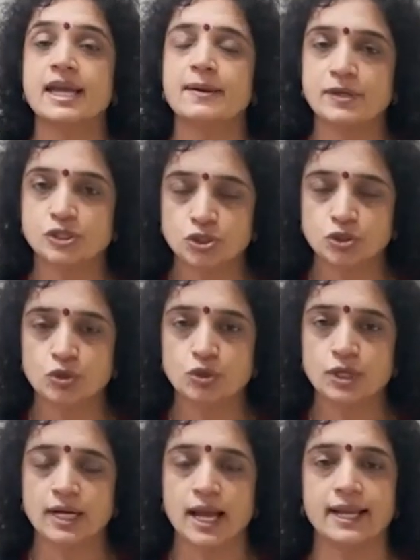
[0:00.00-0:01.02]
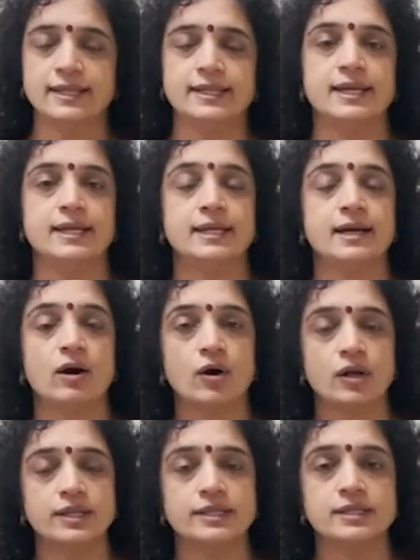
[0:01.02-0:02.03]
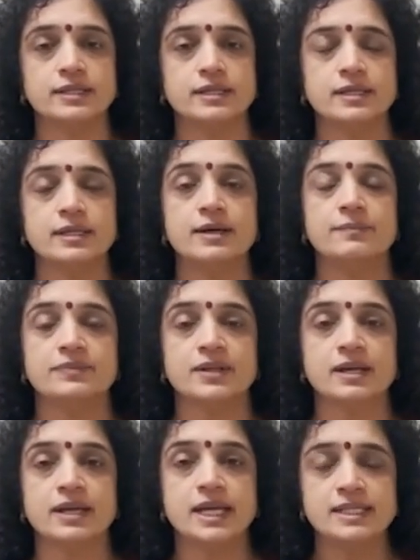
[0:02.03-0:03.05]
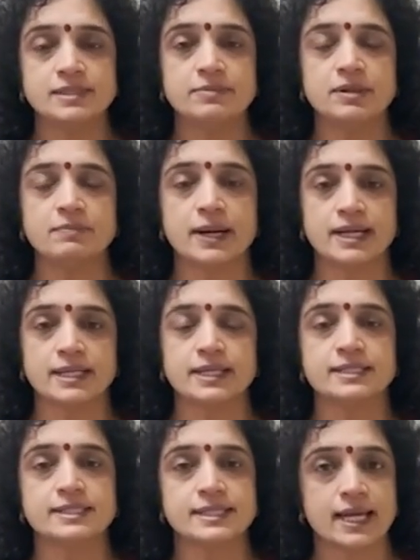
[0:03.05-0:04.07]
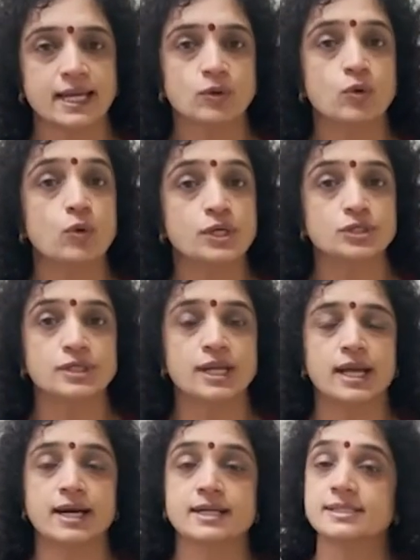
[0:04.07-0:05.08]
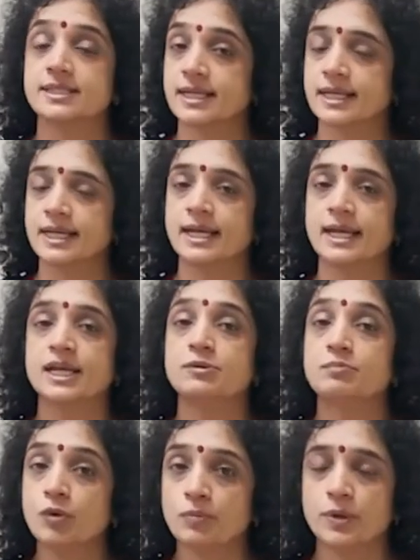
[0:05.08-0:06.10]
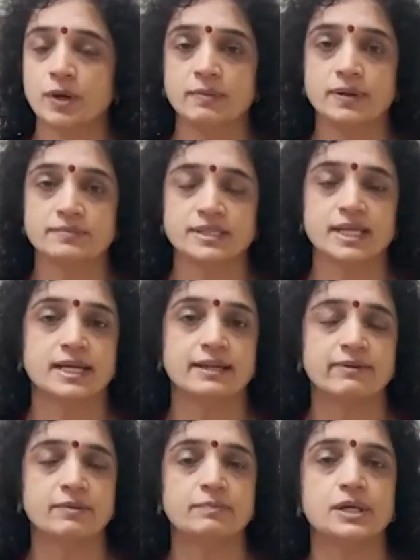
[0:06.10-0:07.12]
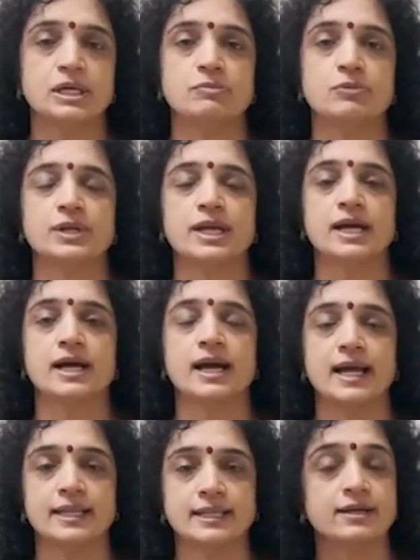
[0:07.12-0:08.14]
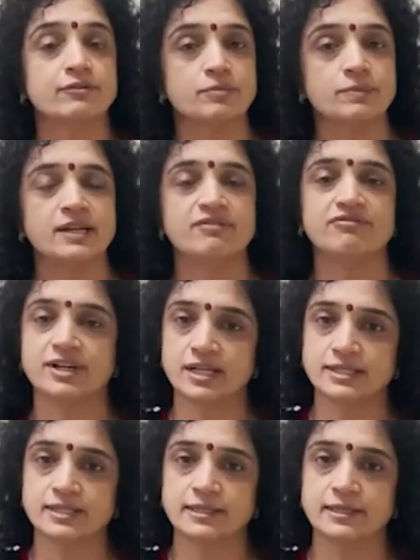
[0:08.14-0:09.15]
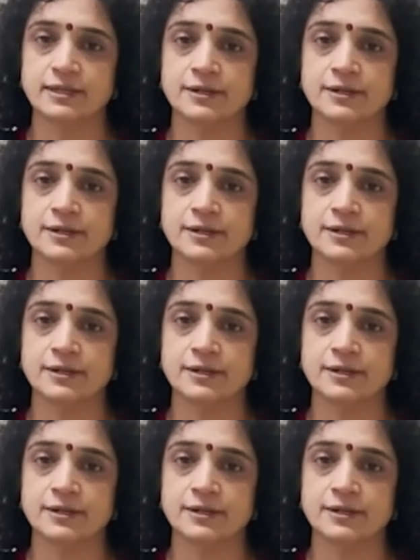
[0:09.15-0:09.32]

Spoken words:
he may choke, and then all the eatable particles can go into the lungs and create more problems, can develop a pneumonia, and that would be difficult.